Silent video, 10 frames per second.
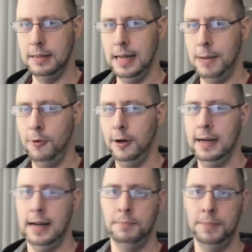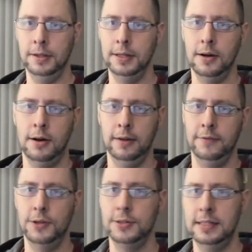I'm working on building all of
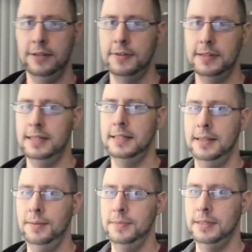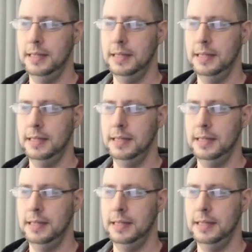those different systems